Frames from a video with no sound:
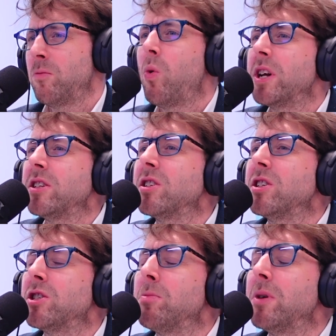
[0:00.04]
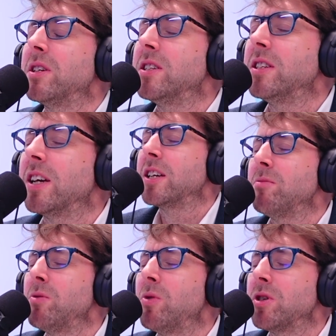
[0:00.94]
What is a disability then?
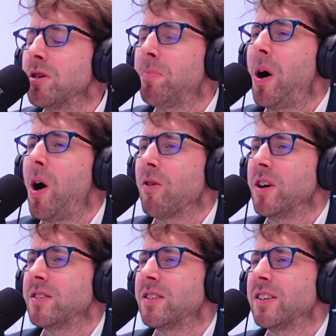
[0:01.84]
Give me what the bar is.